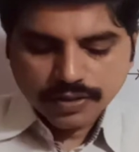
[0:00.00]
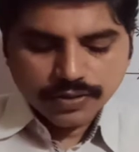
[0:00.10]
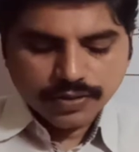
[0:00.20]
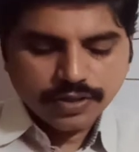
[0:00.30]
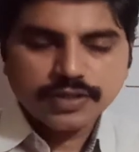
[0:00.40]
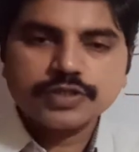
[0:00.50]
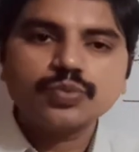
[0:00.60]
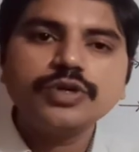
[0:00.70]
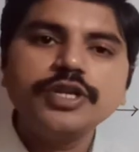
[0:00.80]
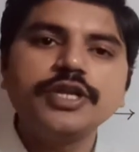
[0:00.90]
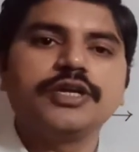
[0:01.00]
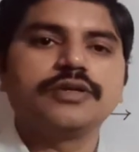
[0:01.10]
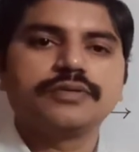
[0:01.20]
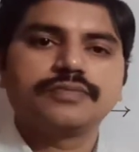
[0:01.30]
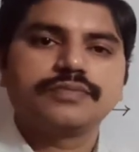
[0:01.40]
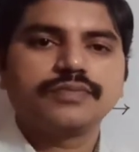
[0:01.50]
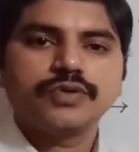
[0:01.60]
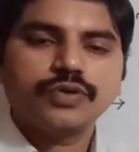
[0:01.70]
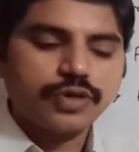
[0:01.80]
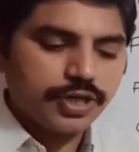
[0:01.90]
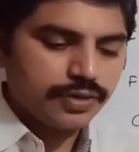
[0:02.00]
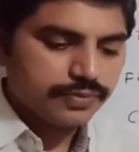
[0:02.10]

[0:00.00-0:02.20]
things we need. Okay,